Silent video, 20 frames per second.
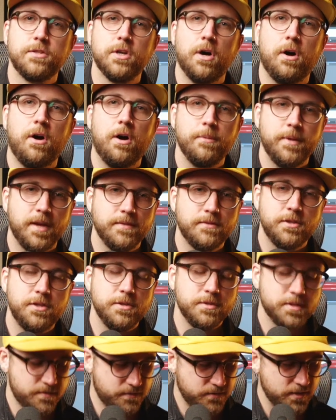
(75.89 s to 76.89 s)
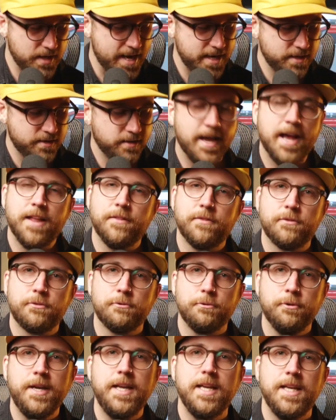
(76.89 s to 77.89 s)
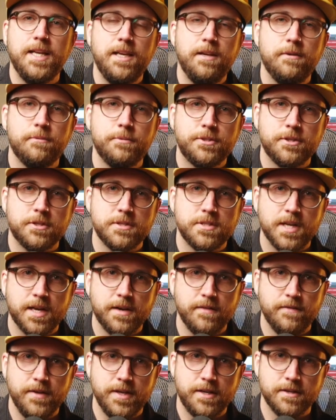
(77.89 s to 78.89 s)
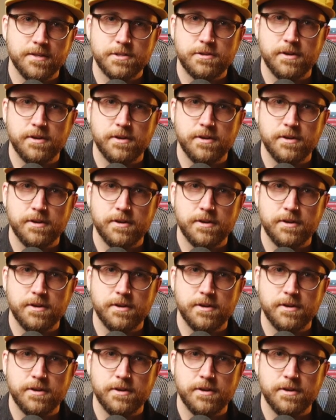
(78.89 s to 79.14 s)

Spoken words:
So all we have to do is flatten that 3, which our second finger is